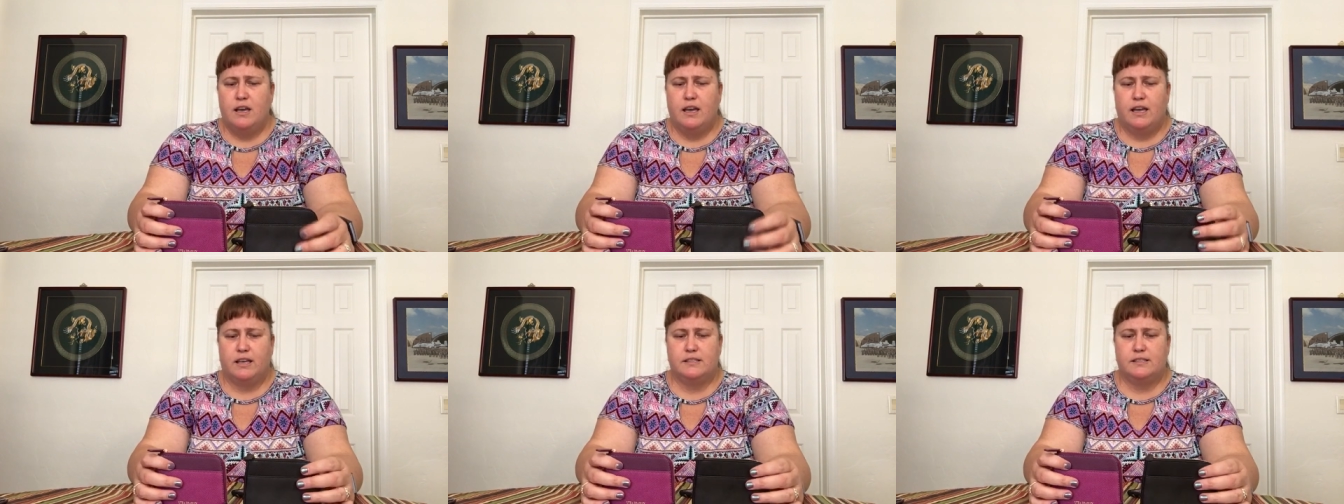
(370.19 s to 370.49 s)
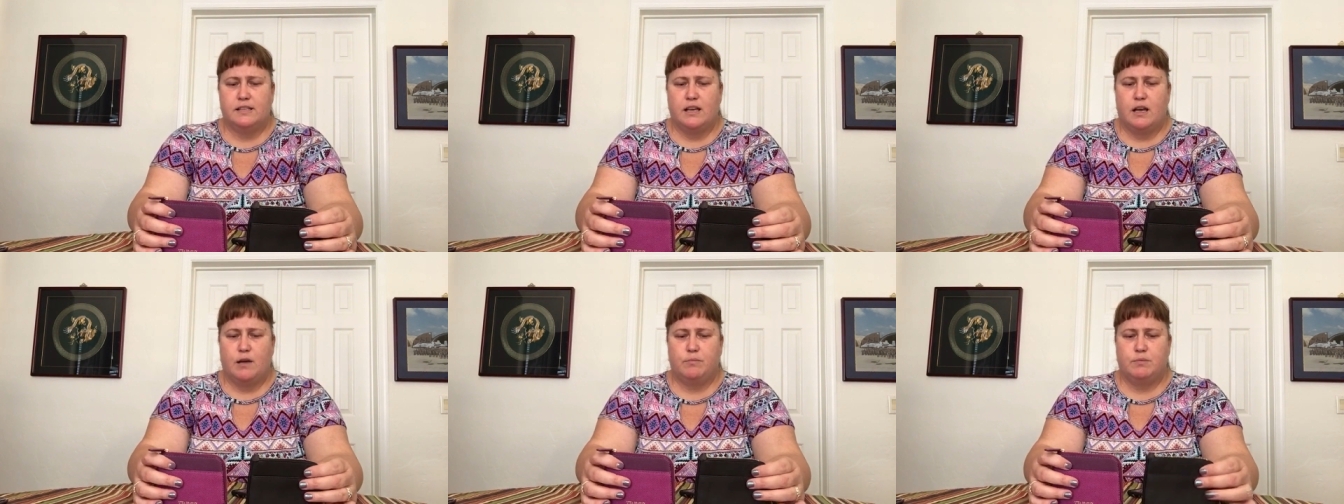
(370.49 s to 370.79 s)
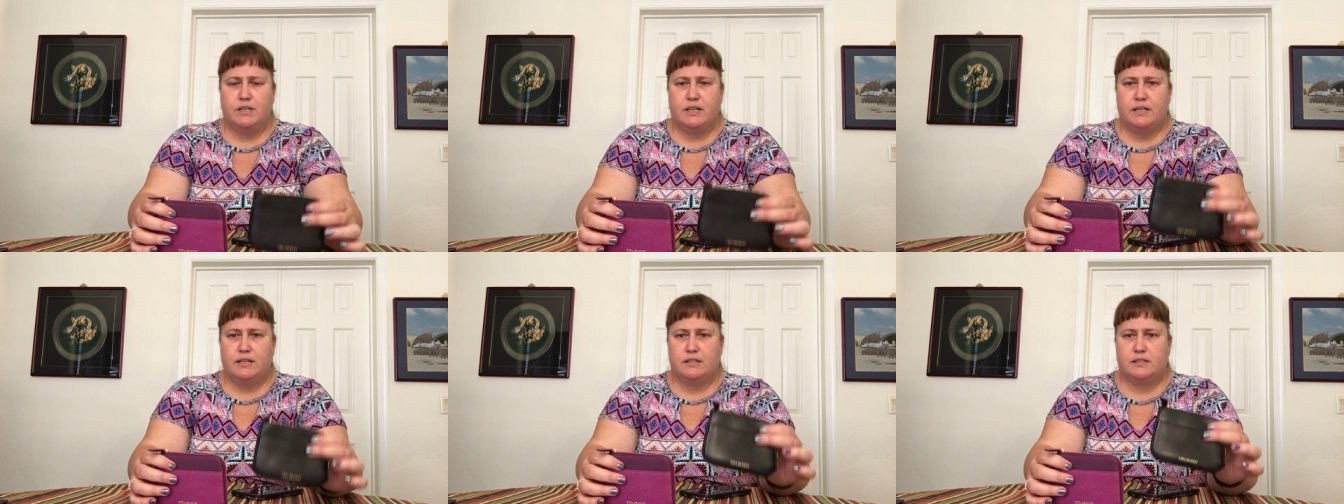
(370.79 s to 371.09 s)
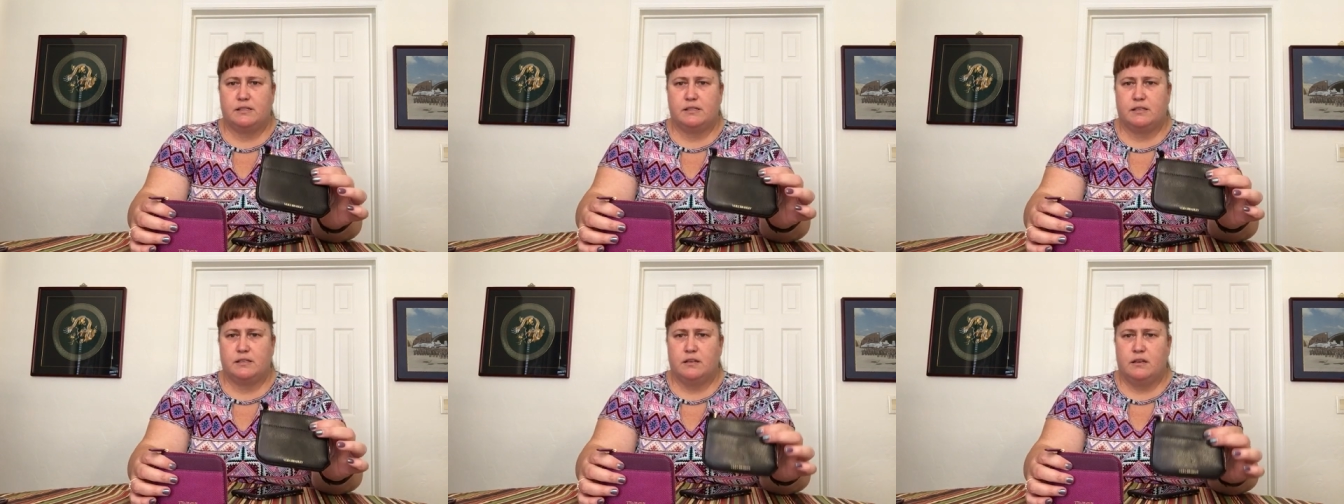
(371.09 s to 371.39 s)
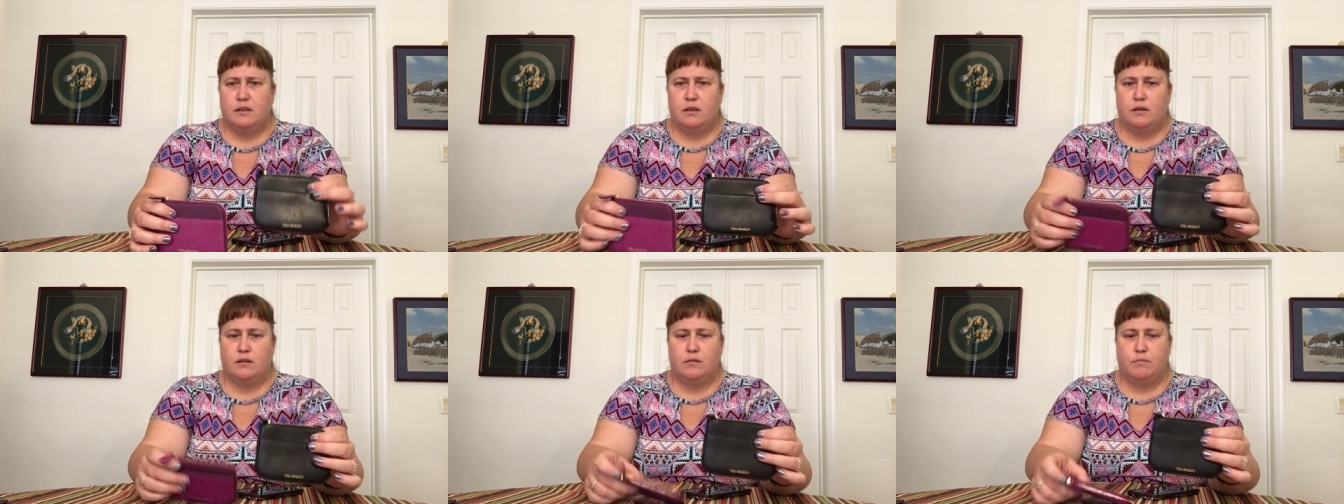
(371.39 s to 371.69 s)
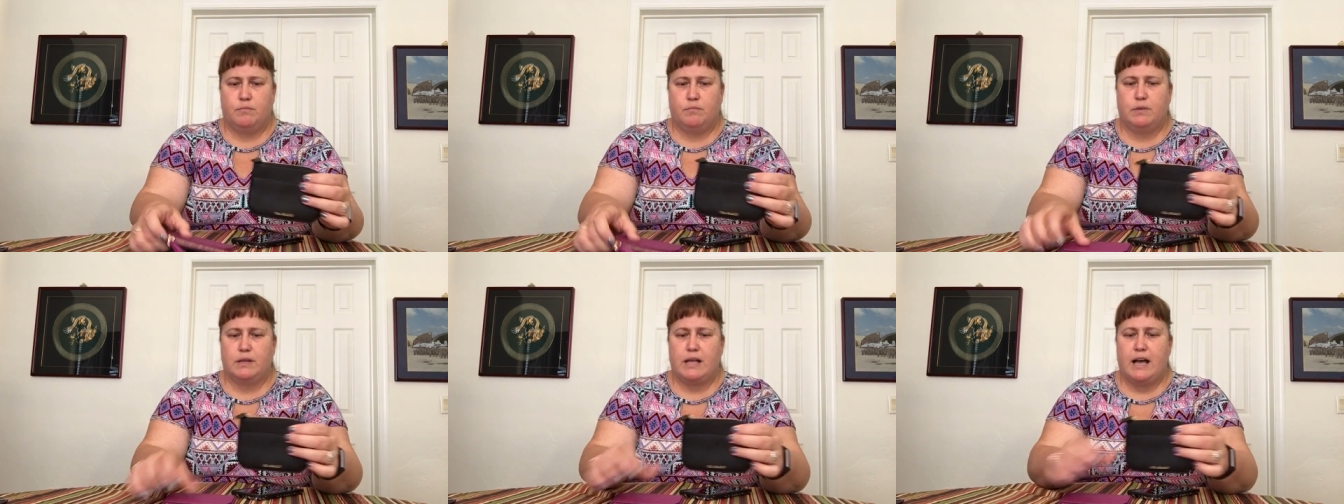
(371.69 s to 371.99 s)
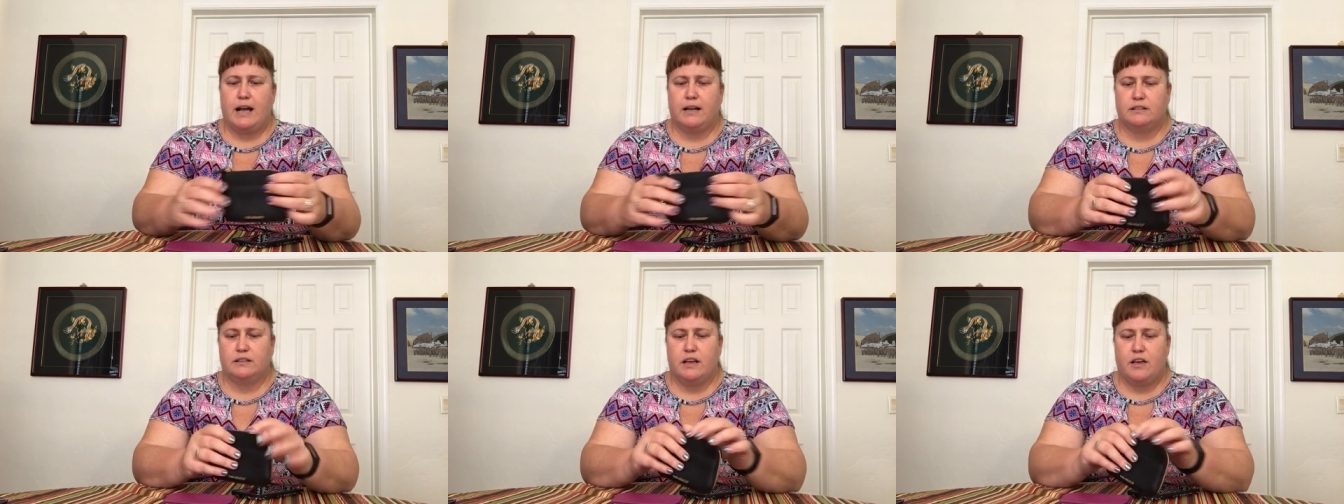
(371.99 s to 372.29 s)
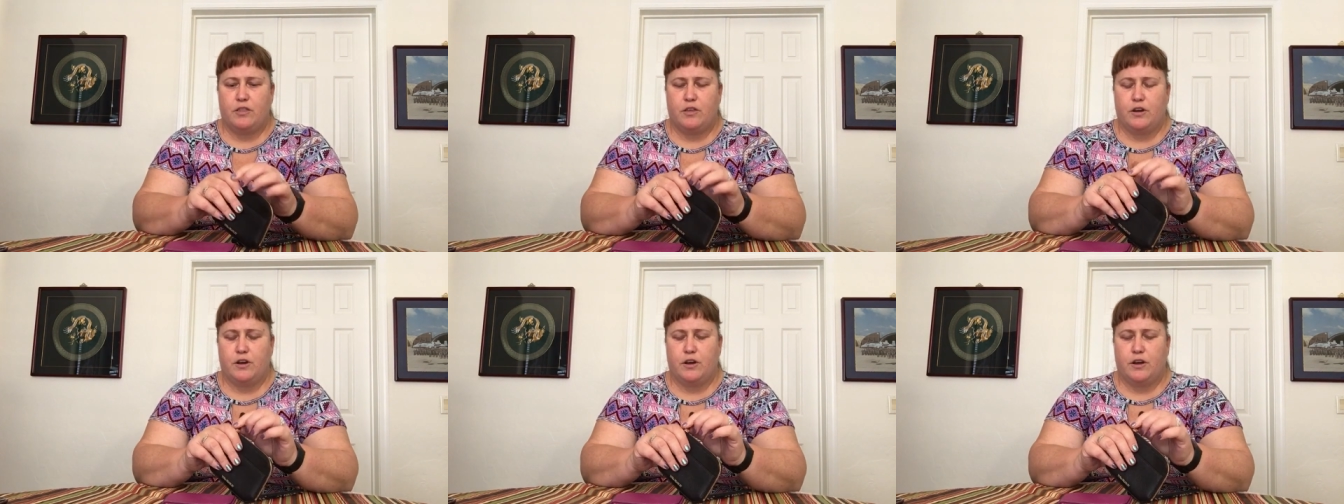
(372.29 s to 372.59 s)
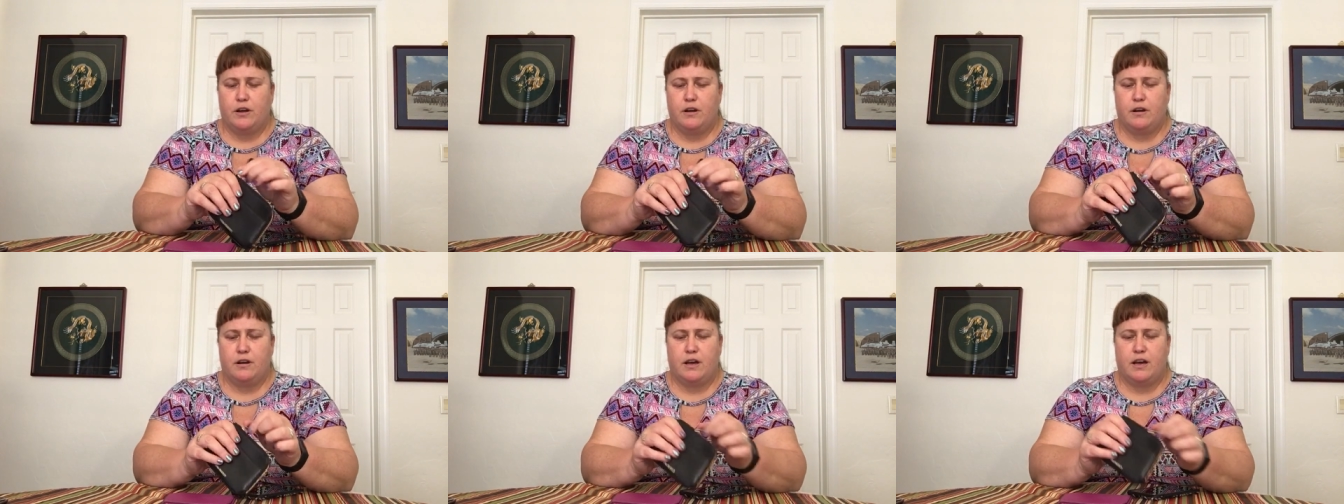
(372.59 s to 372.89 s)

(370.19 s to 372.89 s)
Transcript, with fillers: except it's black leather.